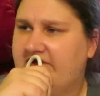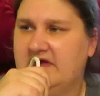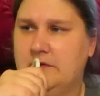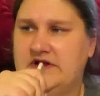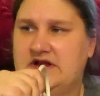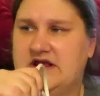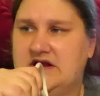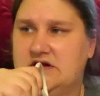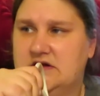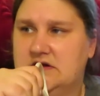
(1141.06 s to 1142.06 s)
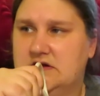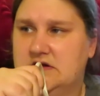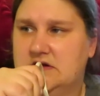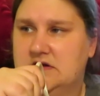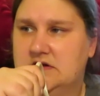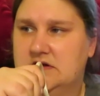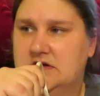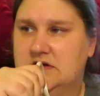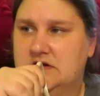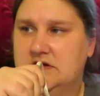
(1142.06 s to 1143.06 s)
I think we did. Which one?
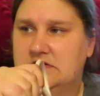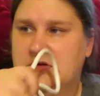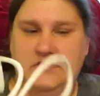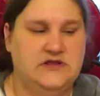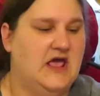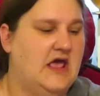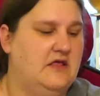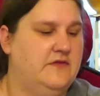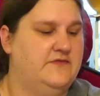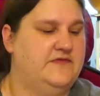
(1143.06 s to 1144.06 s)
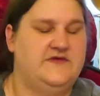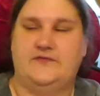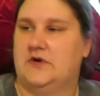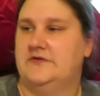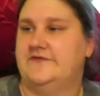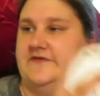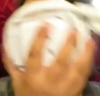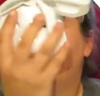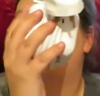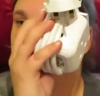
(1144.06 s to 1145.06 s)
Yeah, the, these ones. Oh. It
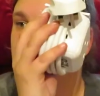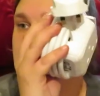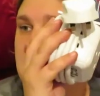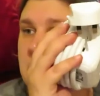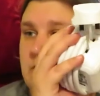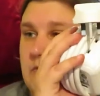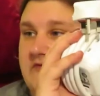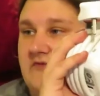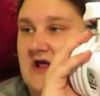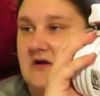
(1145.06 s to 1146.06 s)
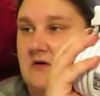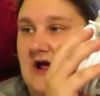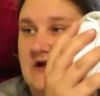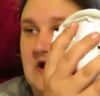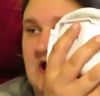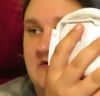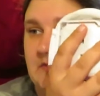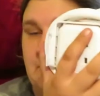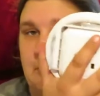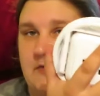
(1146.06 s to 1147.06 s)
was when we were with Nan and Grandad.
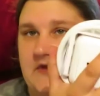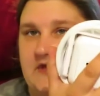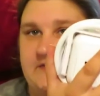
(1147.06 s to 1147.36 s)
We bought these.